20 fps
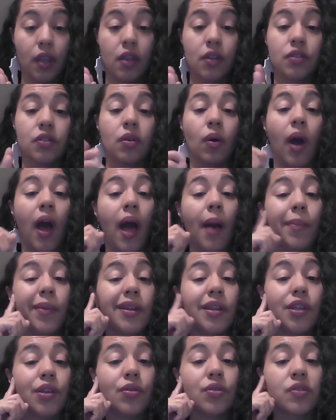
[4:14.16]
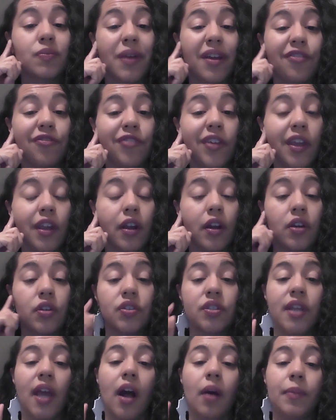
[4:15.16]
So I'm gonna use my
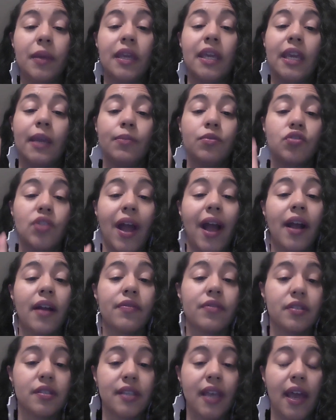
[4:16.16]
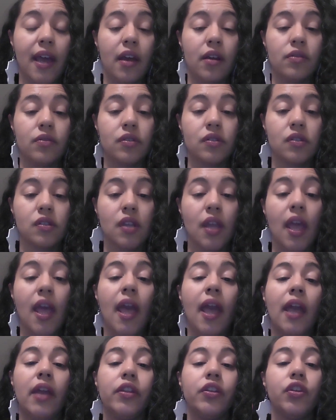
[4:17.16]
fingers to help me keep track of the sounds
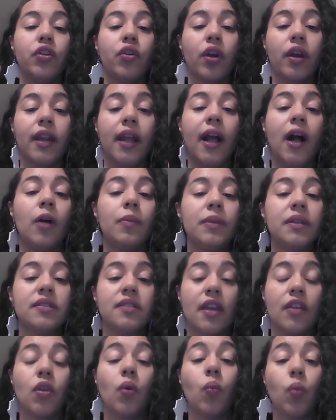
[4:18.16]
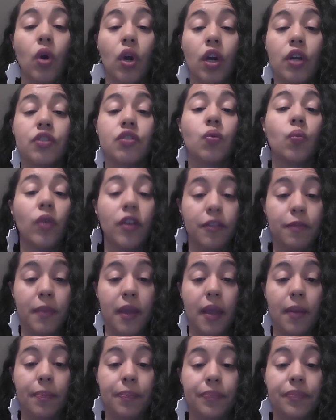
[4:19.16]
and you're gonna help me say the words with
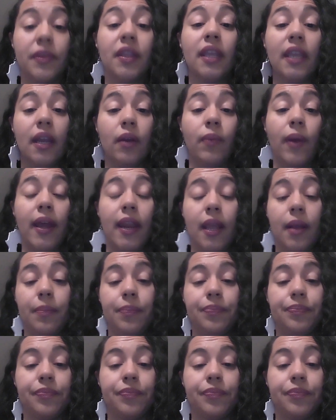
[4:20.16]
me. Get ready.